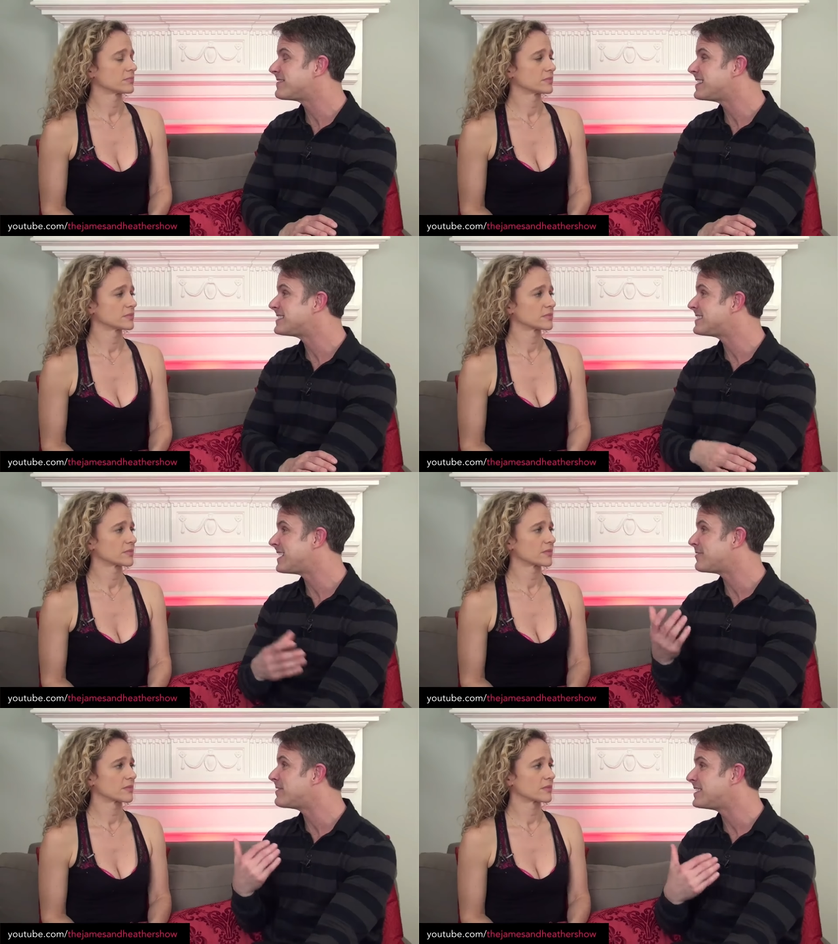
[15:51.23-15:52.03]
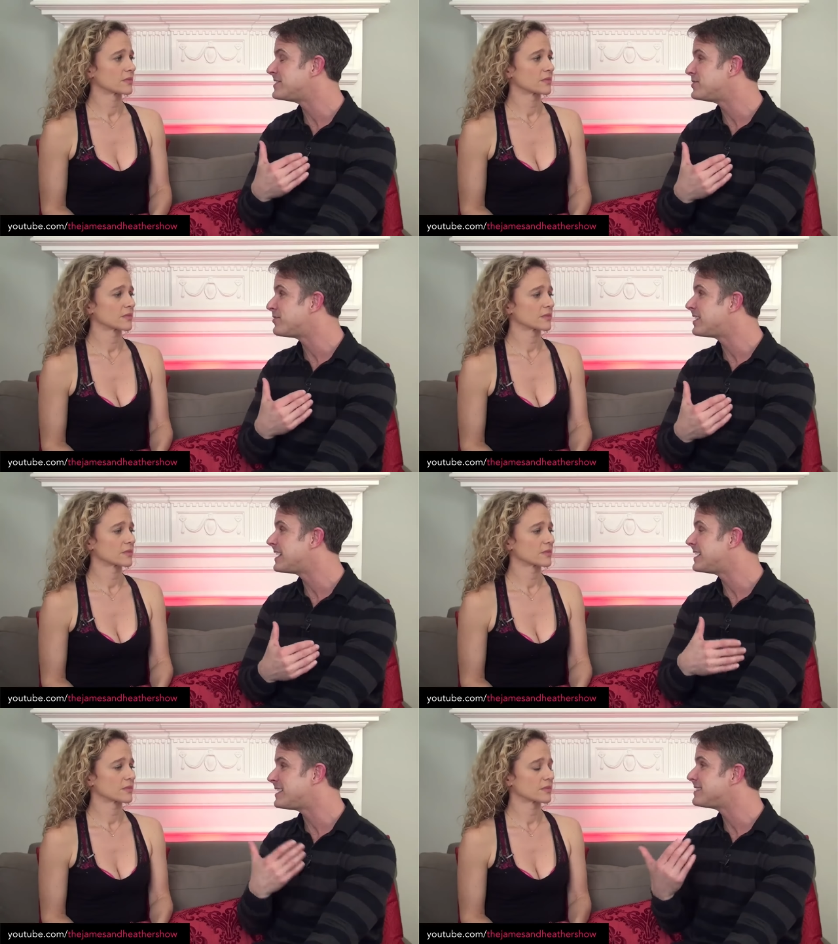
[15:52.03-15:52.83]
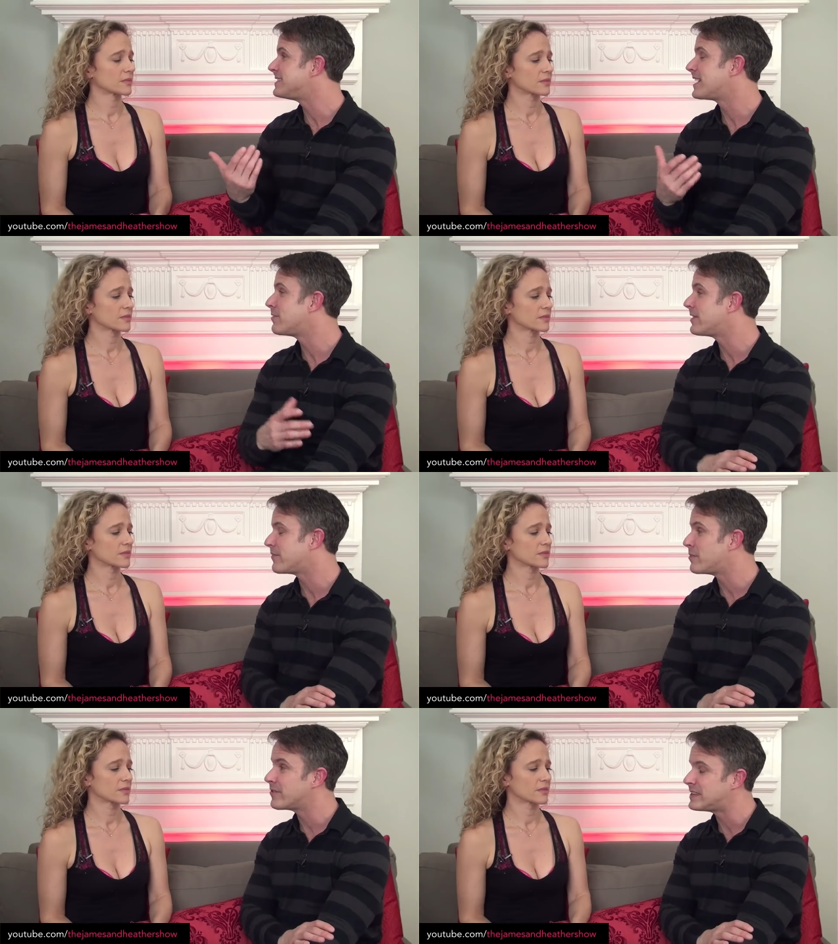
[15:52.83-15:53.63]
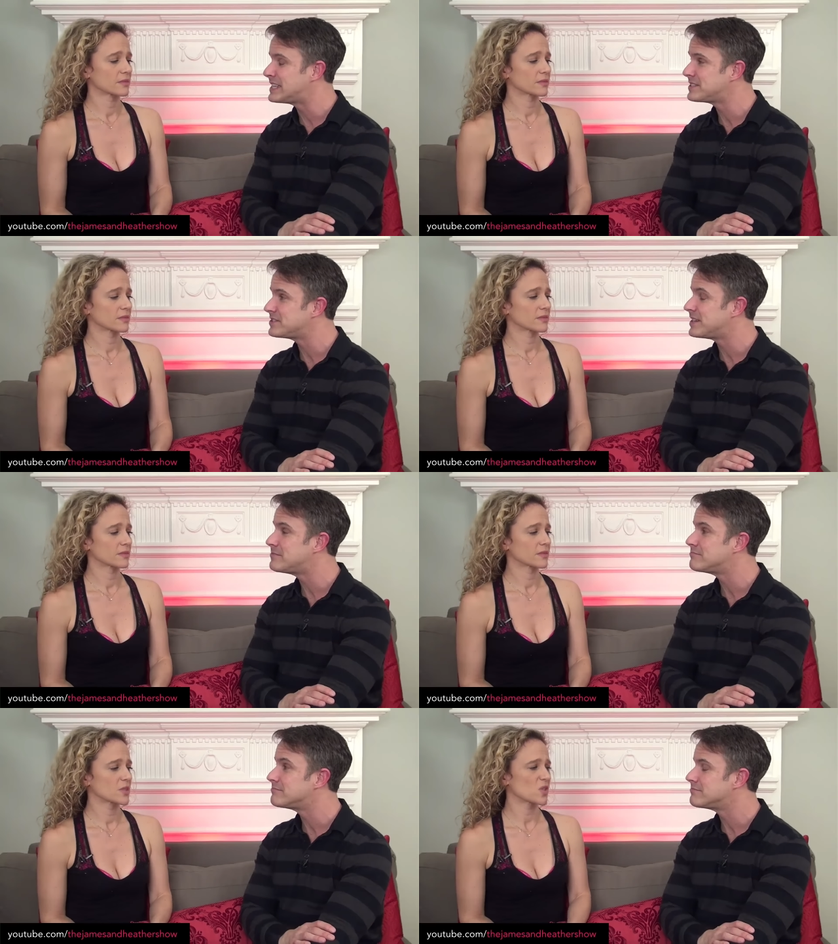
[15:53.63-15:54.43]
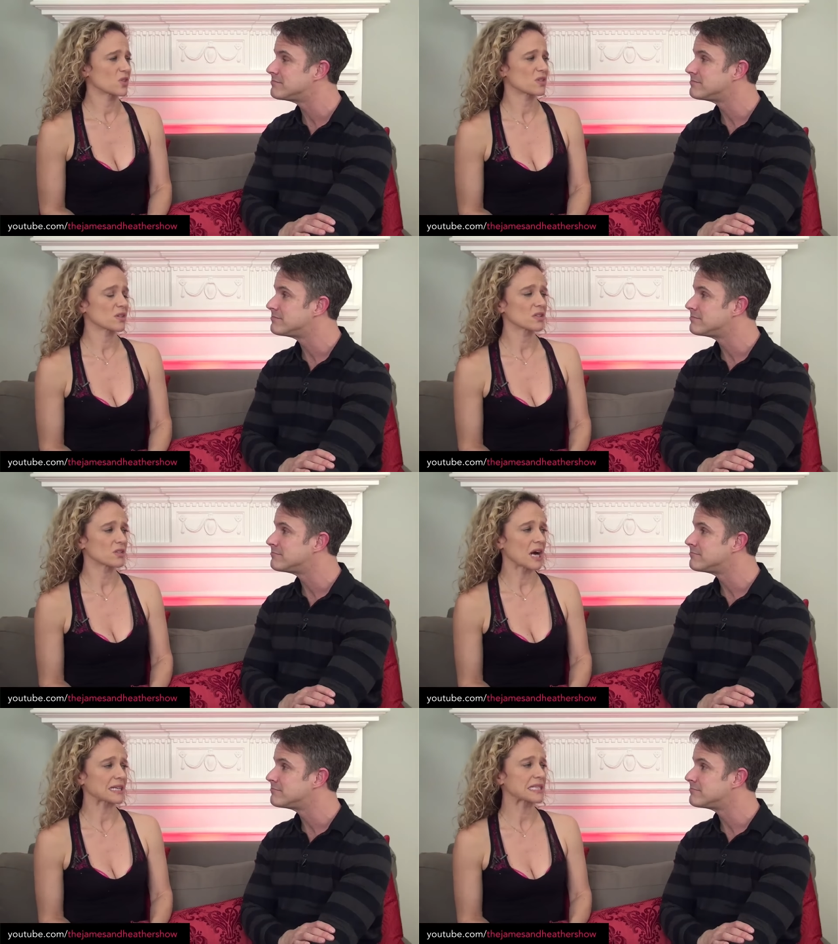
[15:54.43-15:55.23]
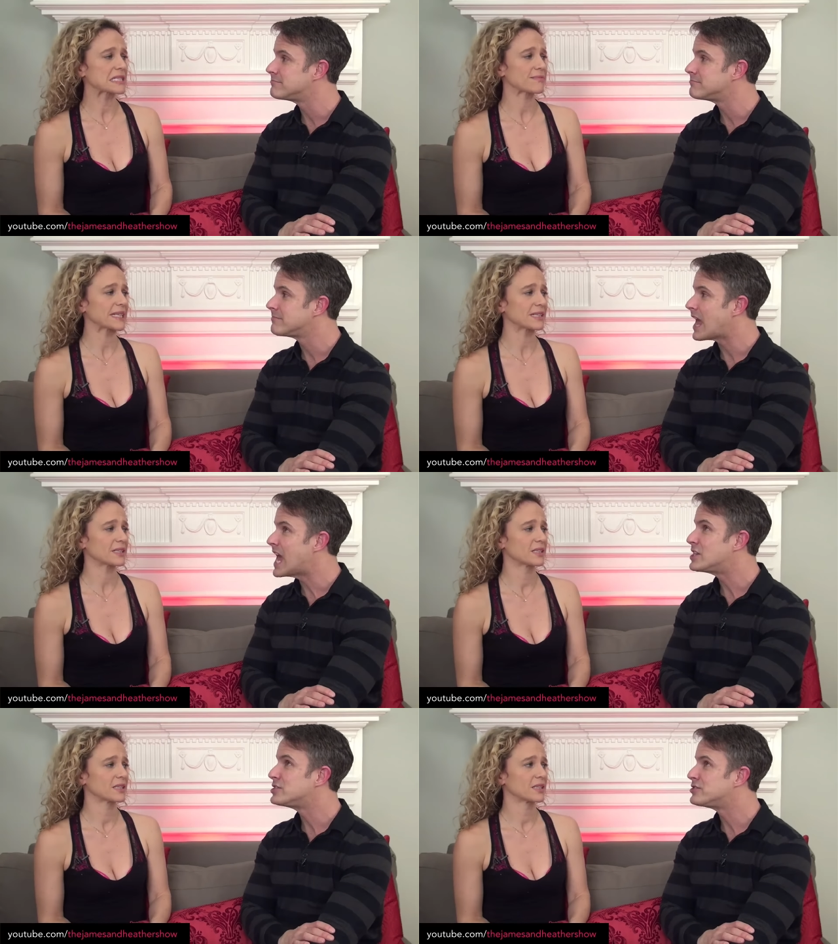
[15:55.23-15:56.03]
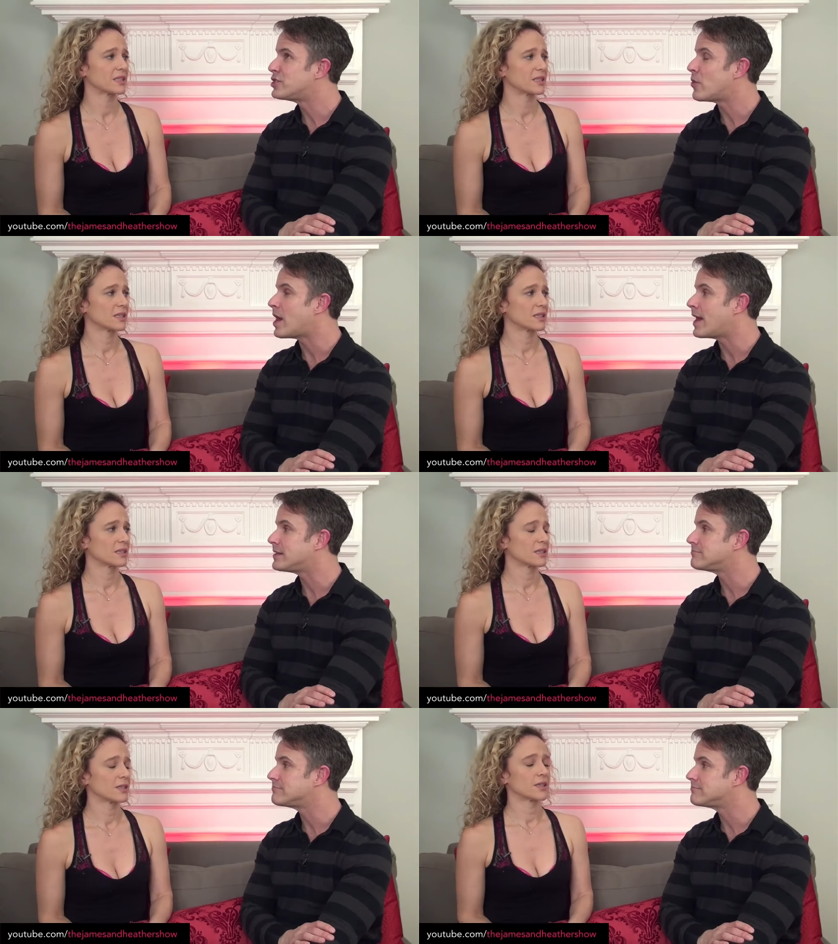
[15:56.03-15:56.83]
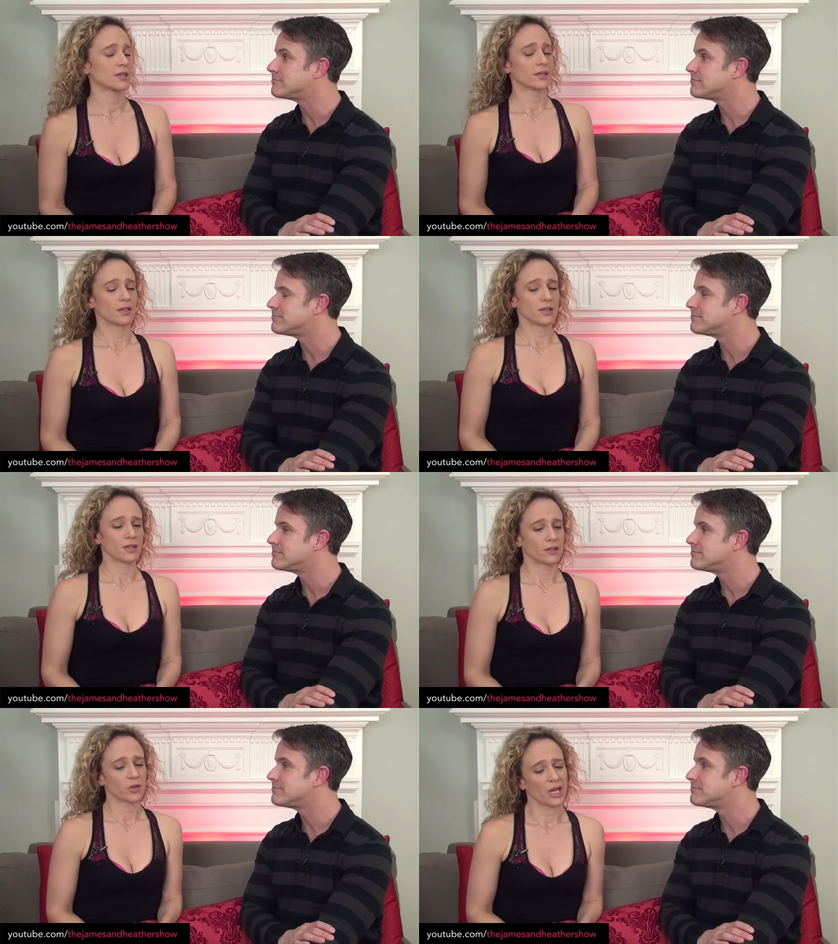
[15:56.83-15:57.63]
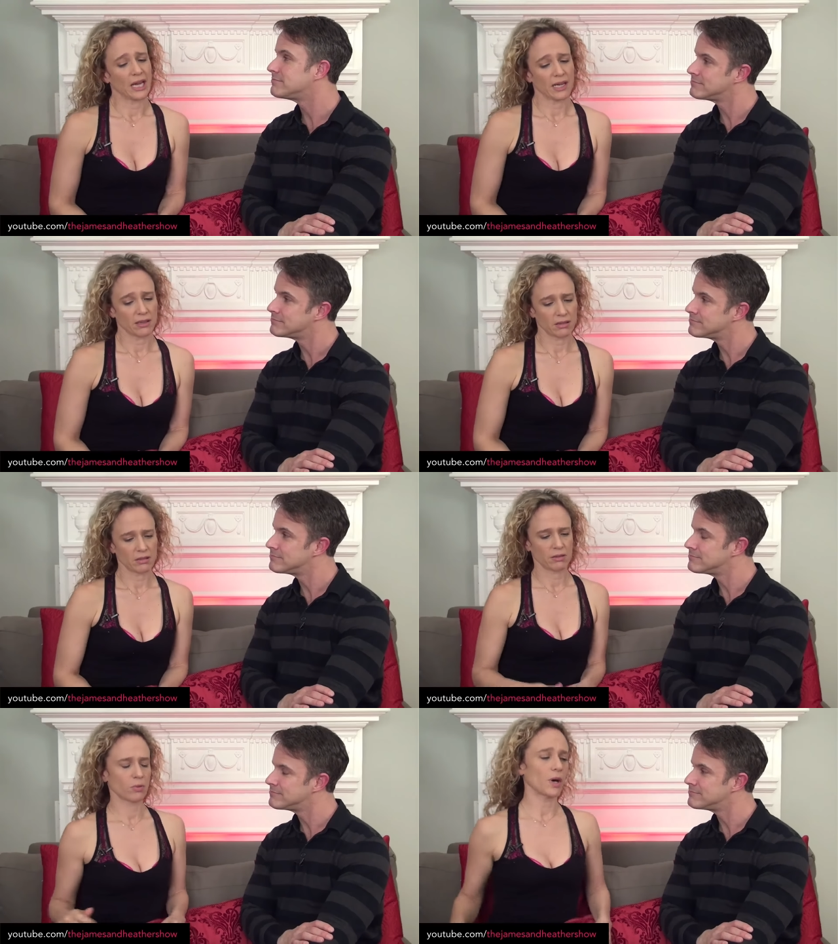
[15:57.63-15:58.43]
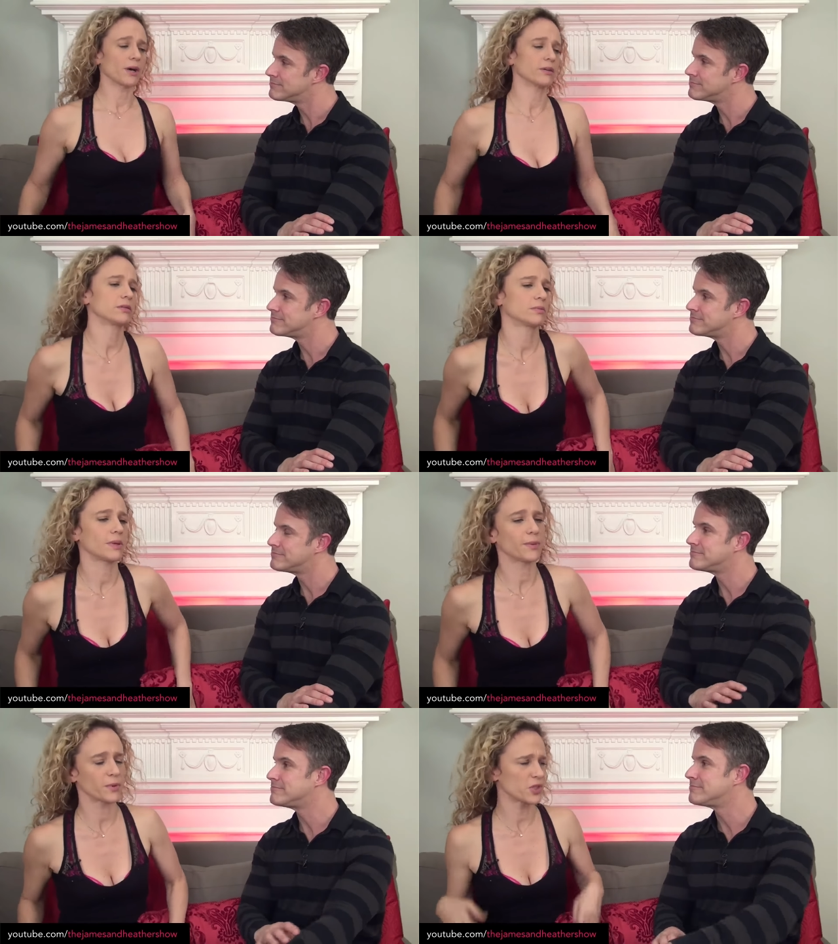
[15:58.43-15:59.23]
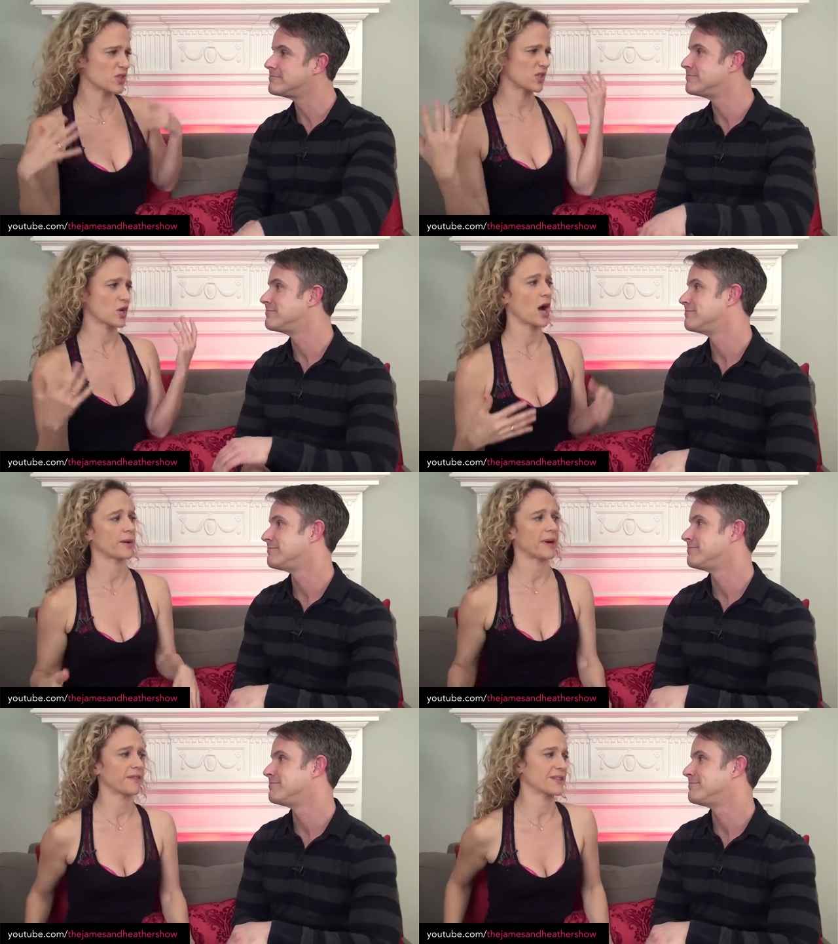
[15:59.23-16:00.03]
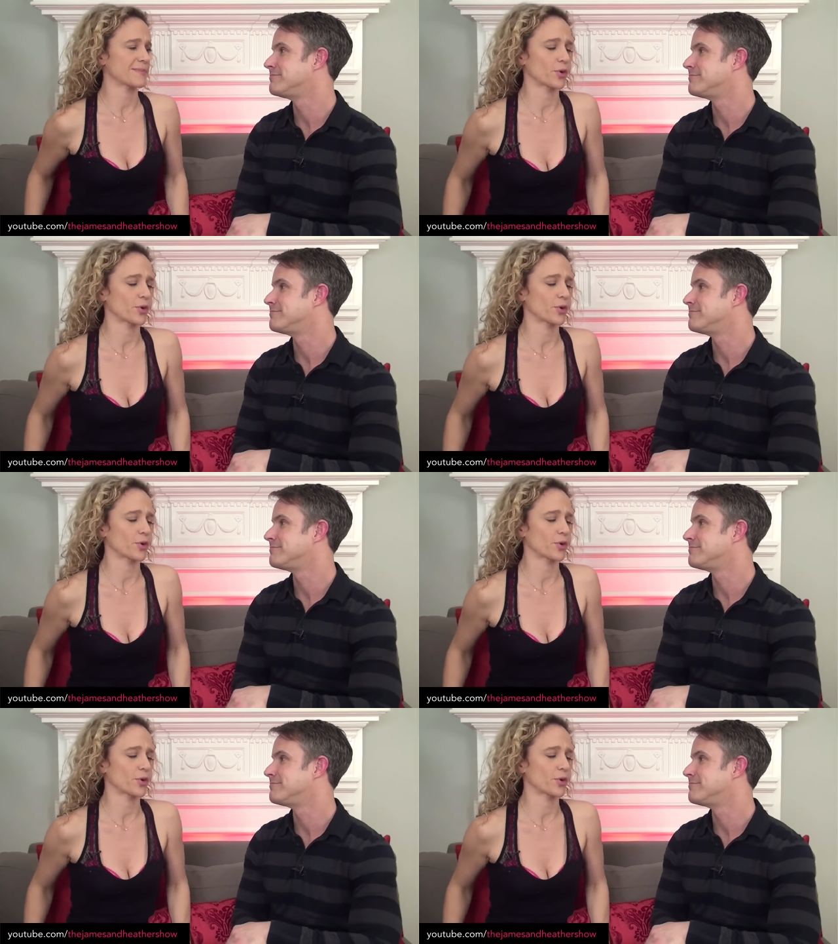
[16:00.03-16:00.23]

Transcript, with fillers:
Speaker 1: of things that we enjoy, and it doesn't take away from our relationship.
Speaker 2: So you're still attracted to me?
Speaker 1: So hot.
Speaker 2: Okay, well, maybe we should just talk about this